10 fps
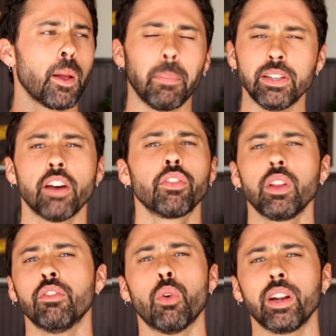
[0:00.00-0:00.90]
but
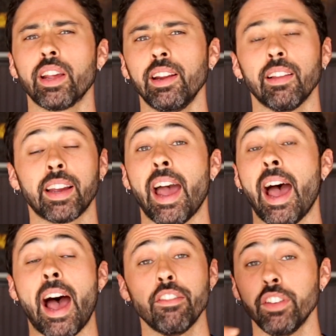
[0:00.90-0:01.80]
definitely avoid getting like a
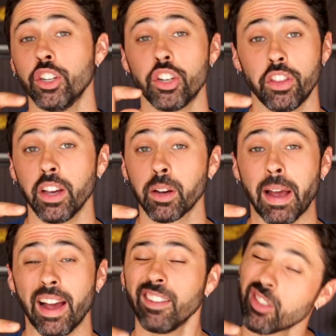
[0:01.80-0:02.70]
1/2 inch thick
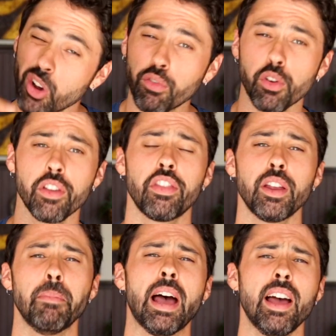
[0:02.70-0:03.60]
mat. Go for a
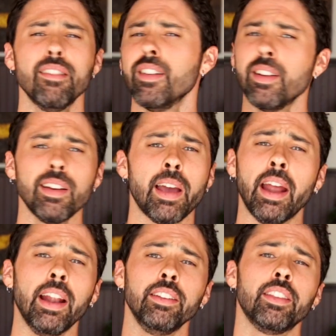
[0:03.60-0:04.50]
thin mat
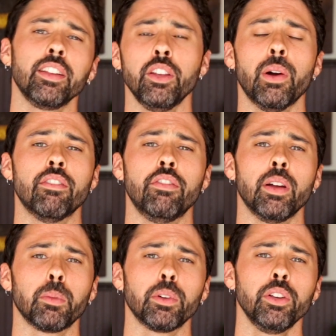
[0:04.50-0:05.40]
and anything that you have
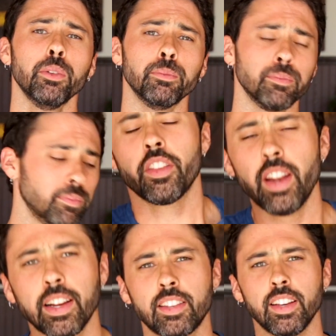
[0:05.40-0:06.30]
available to you. The
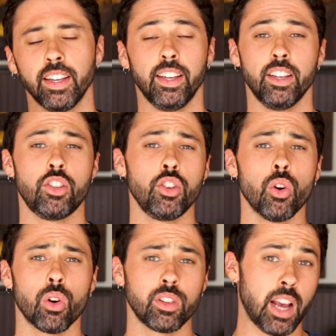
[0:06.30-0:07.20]
next thing is
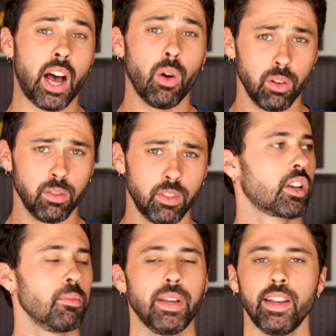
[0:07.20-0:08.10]
your towel.
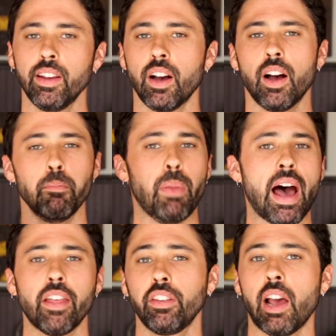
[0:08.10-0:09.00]
It can be a
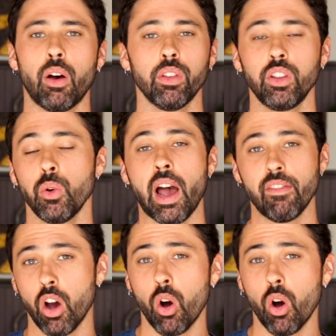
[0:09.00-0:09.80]
bath towel that you have at